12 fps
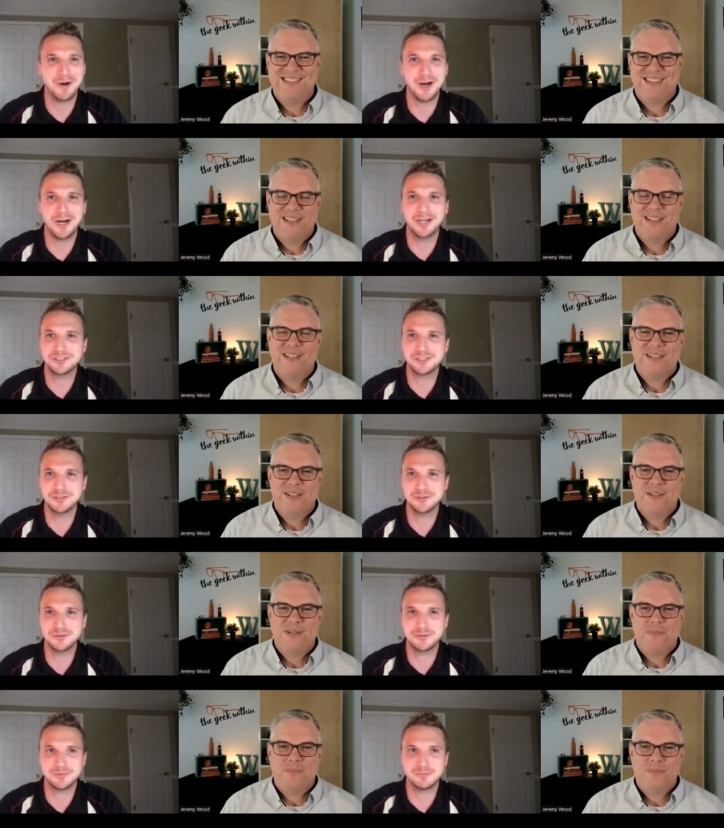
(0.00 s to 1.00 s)
Speaker 1: why don't
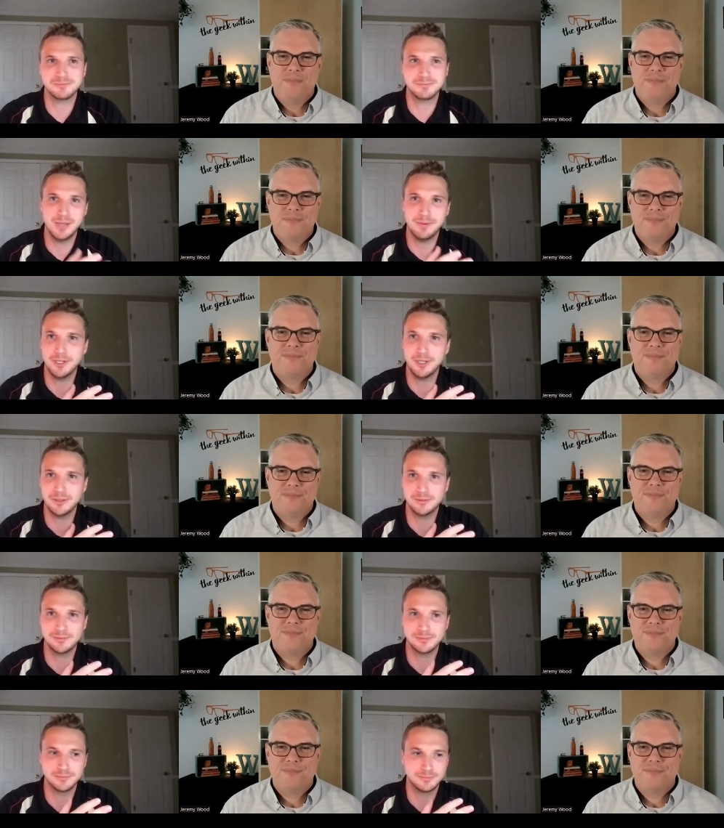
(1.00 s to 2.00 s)
you
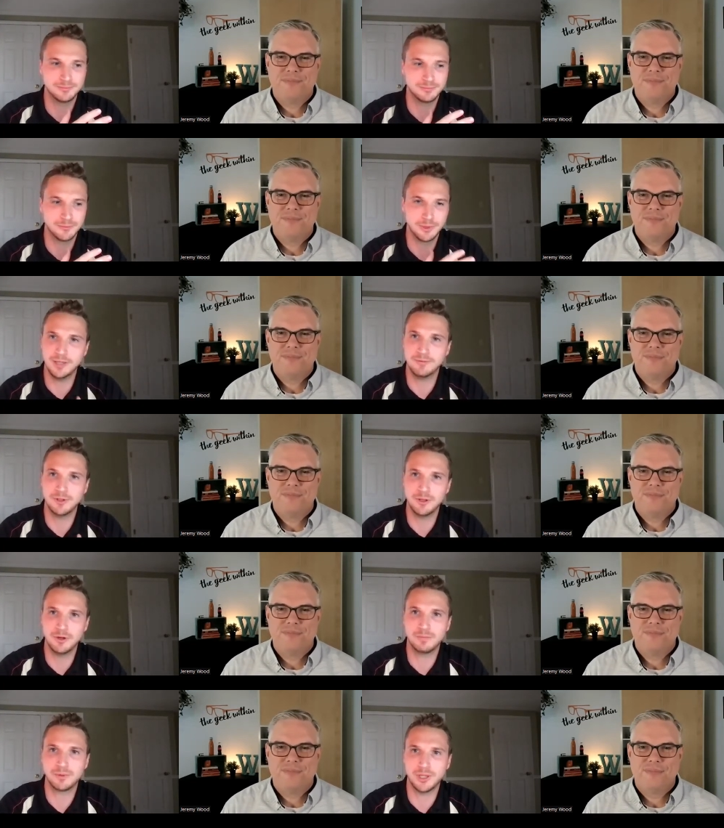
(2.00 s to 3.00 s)
maybe live in
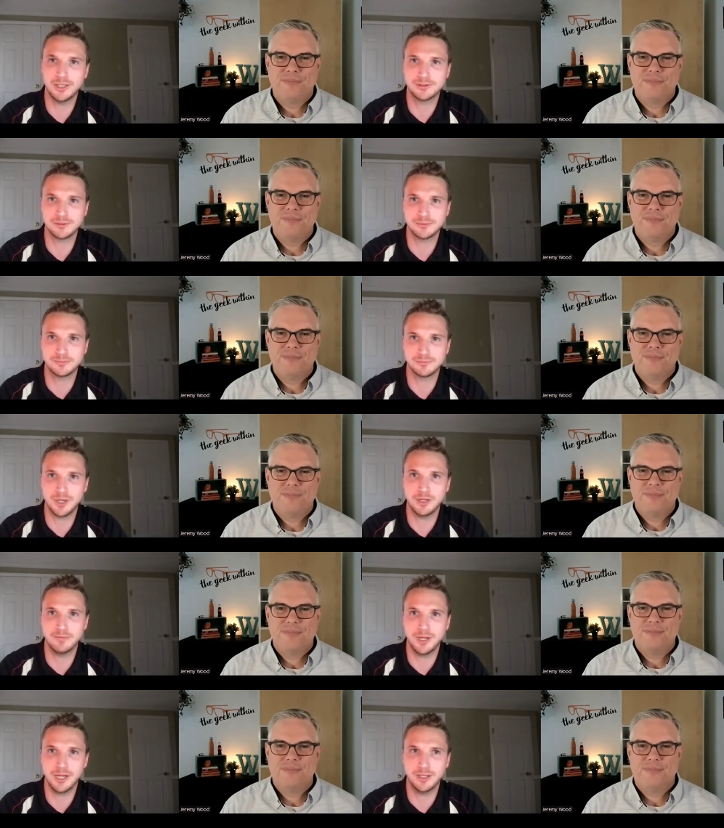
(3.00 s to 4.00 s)
the old place and
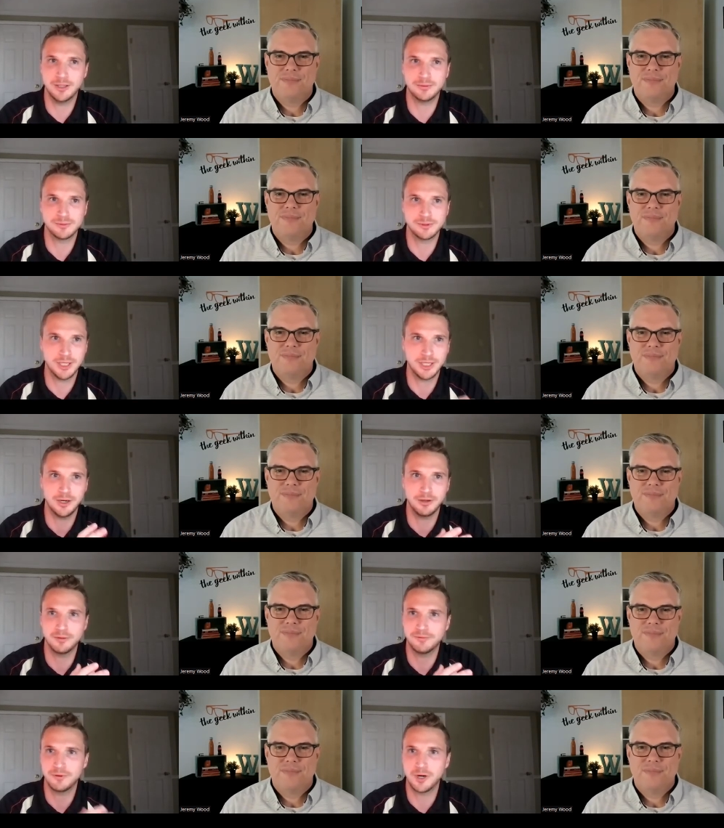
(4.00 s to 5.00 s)
renovate it and take care
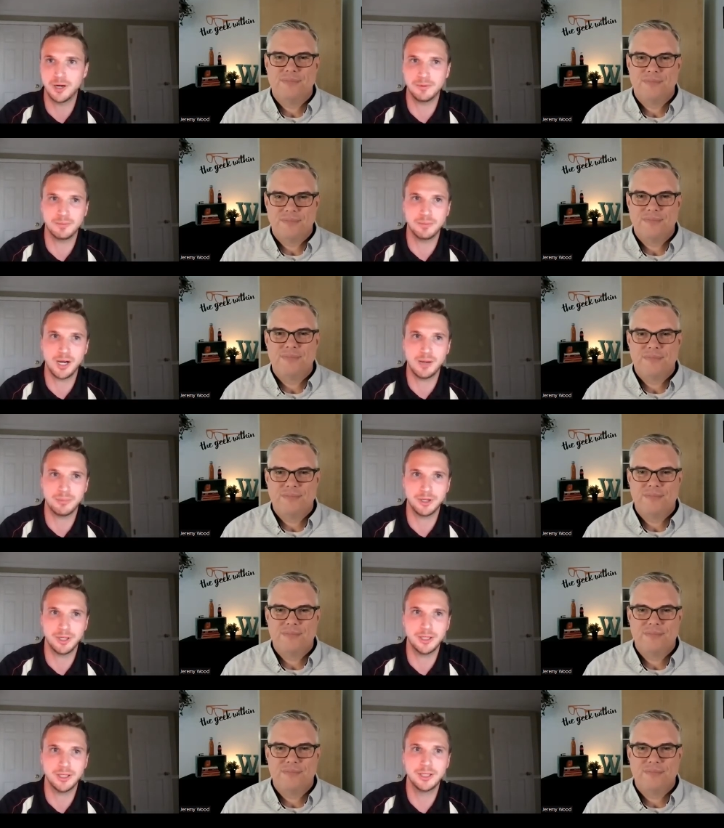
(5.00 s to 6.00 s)
of the farm and the
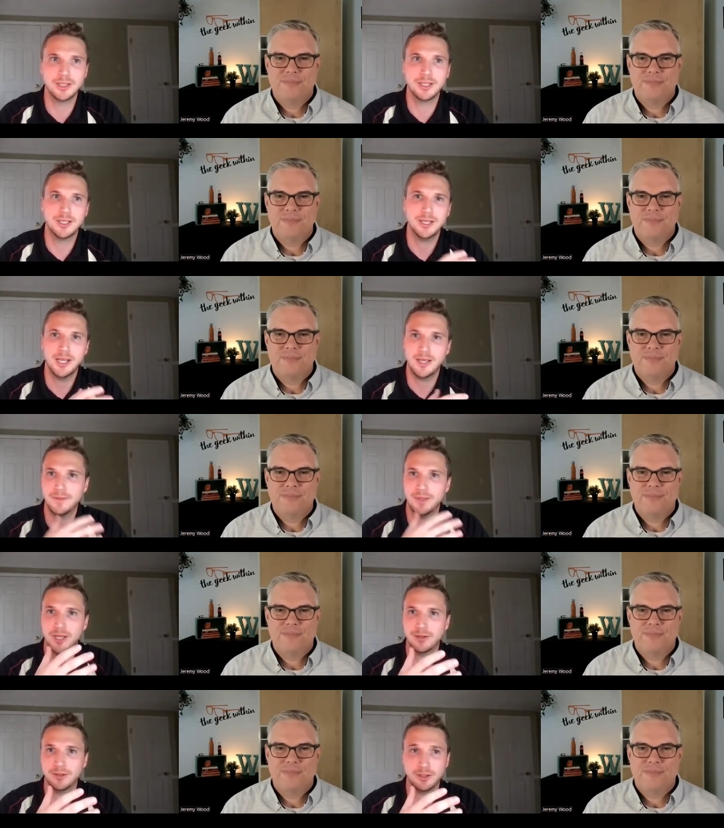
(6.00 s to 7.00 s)
property and
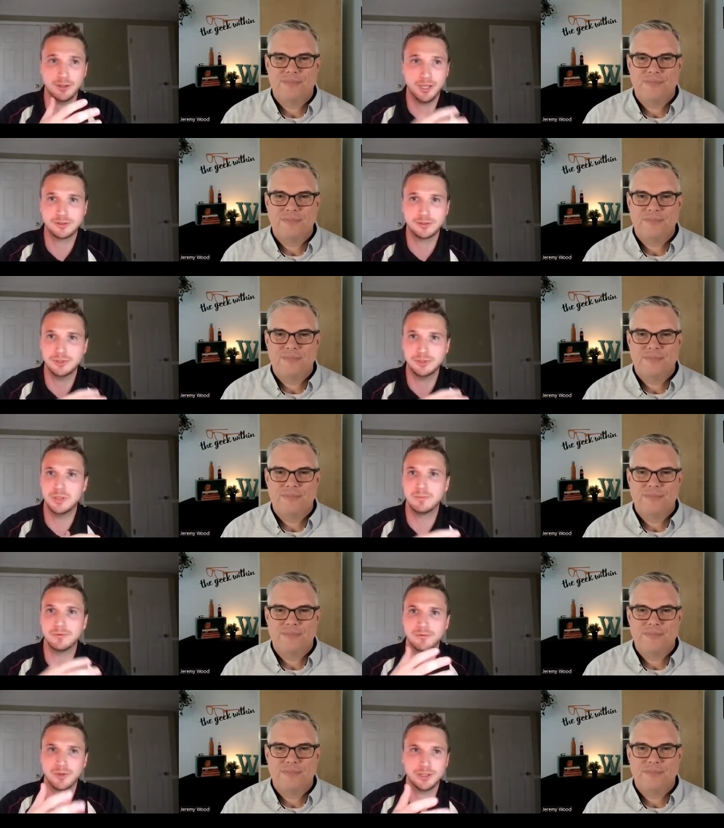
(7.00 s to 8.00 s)
then it'll actually be
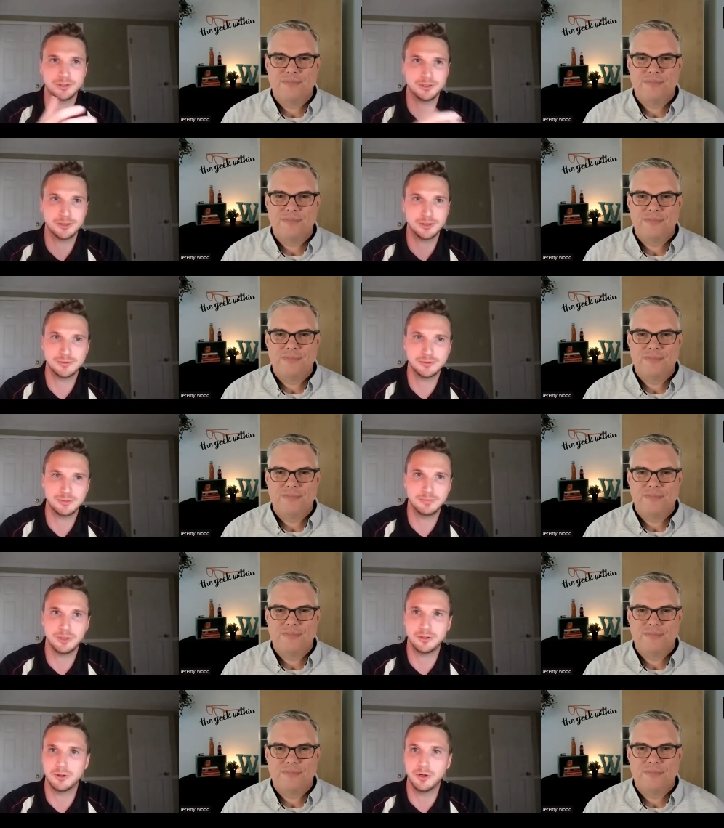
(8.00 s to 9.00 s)
cheaper for us to to
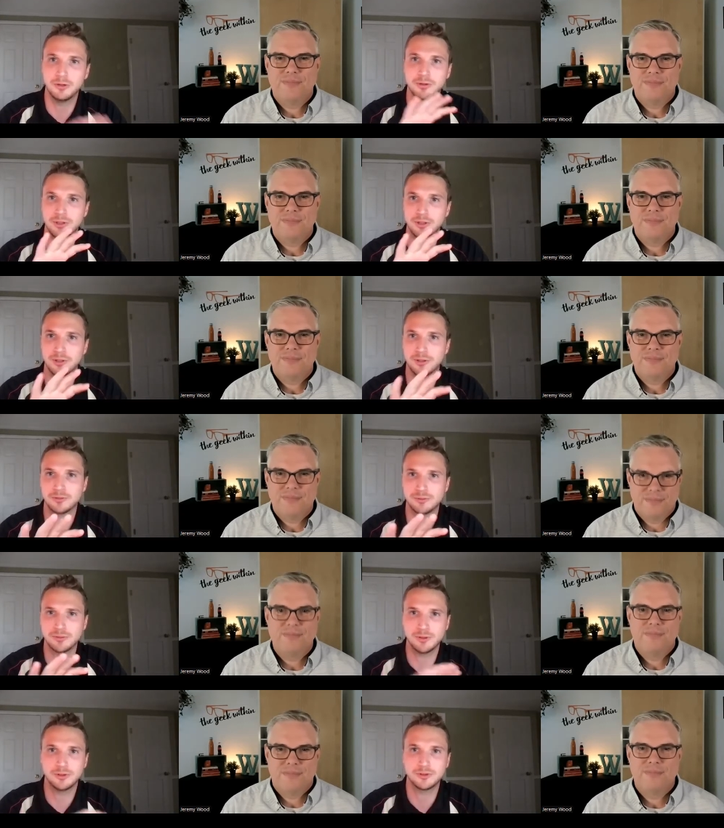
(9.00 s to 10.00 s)
build our own
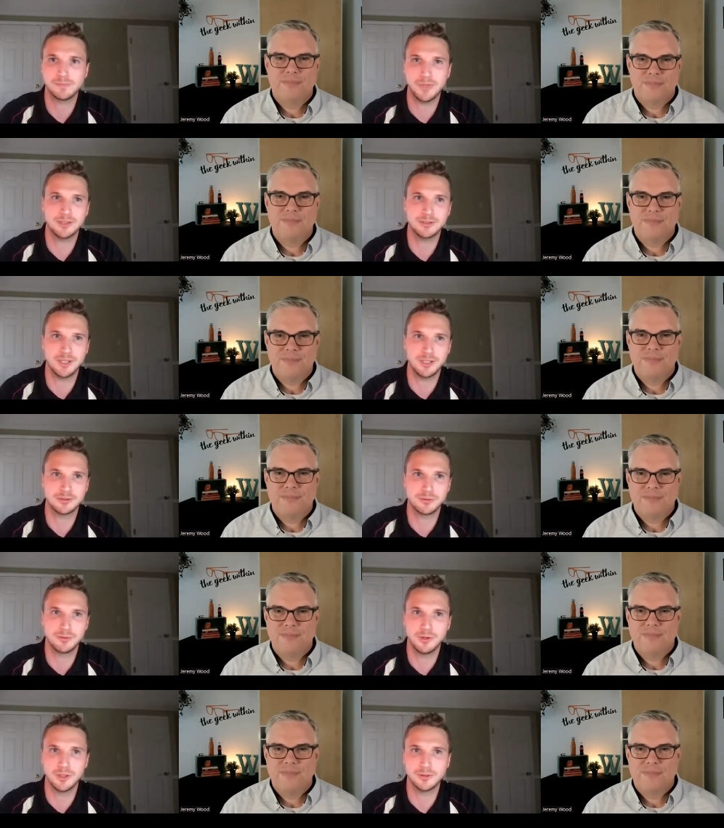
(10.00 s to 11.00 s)
little little space next
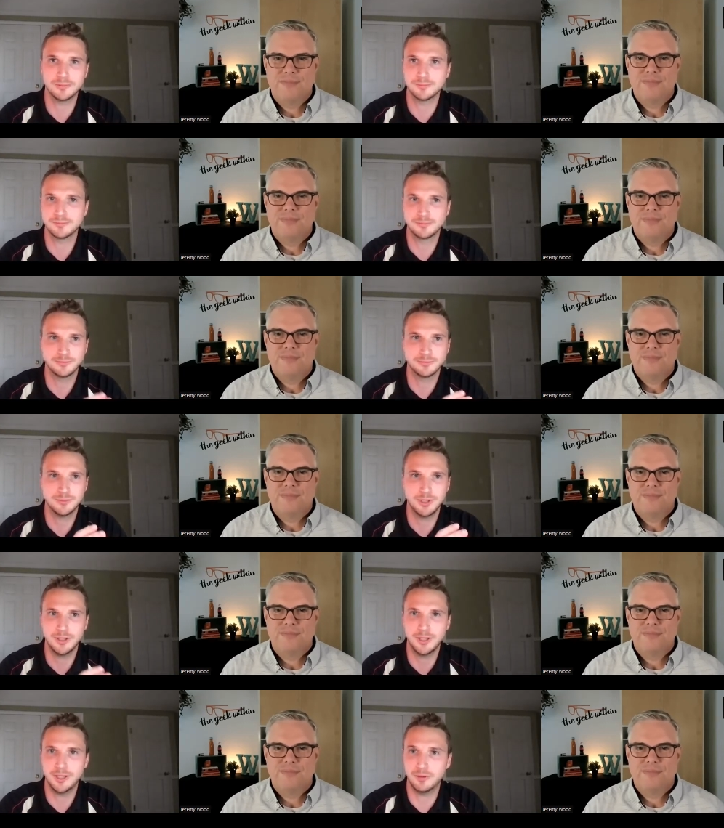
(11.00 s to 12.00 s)
door and
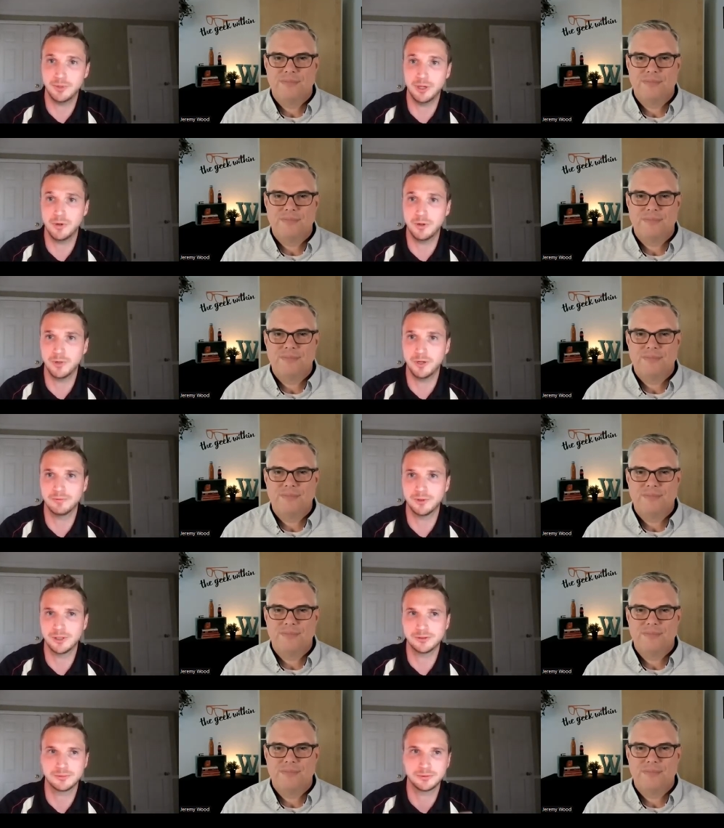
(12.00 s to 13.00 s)
uh, it'll be a win-win
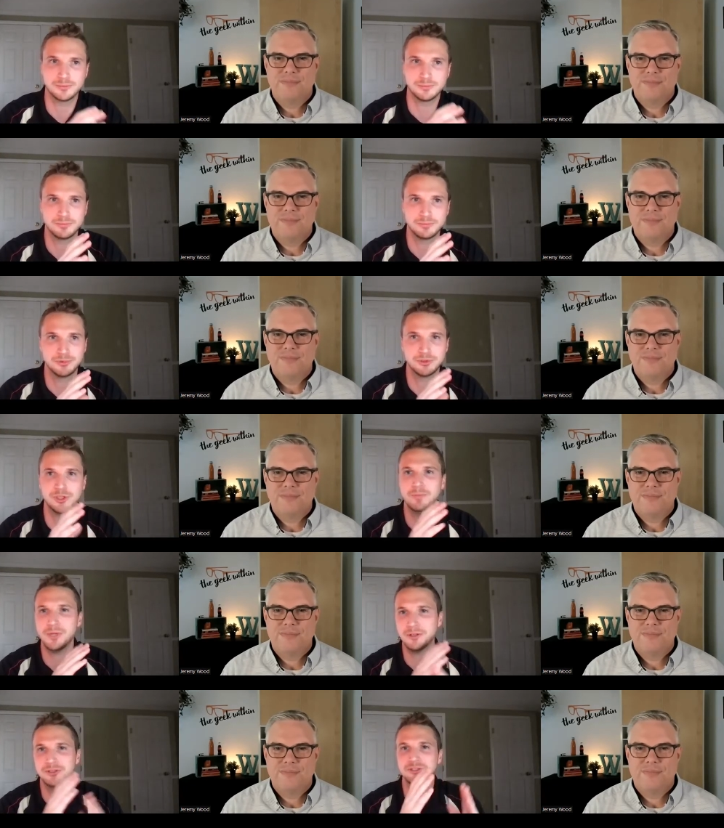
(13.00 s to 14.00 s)
for us we'll
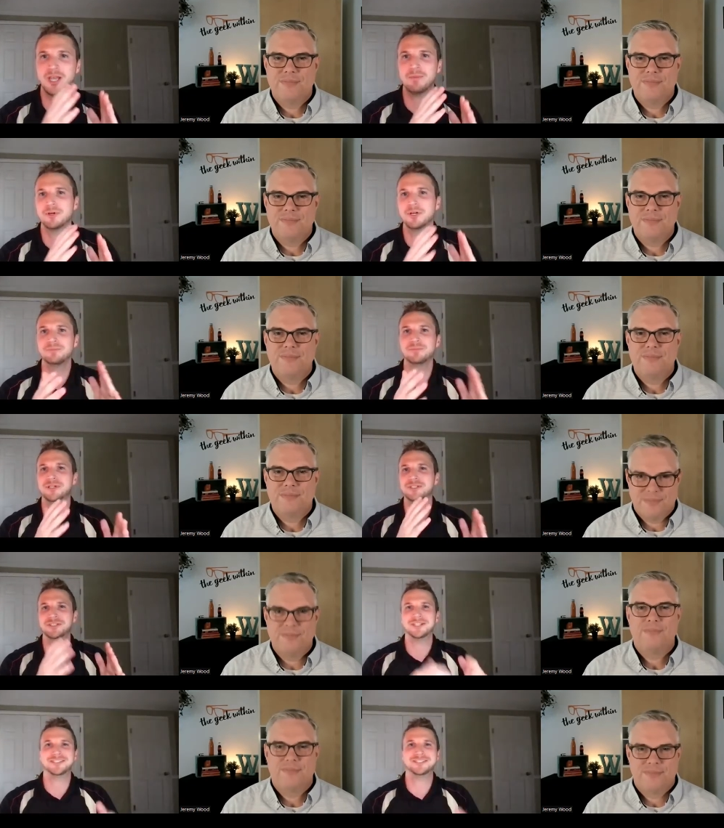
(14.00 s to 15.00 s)
still be separate
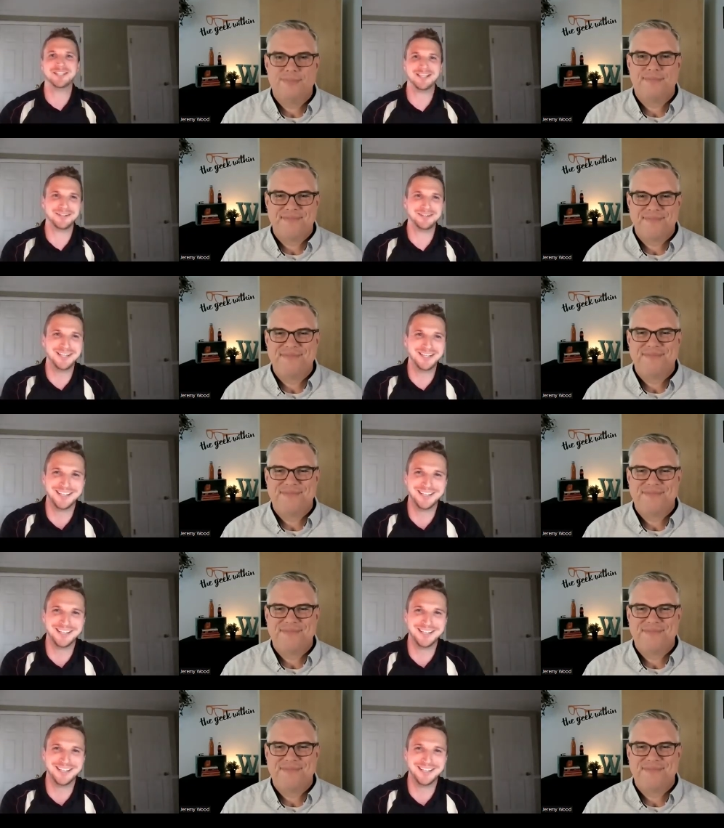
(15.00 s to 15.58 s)
but uh, together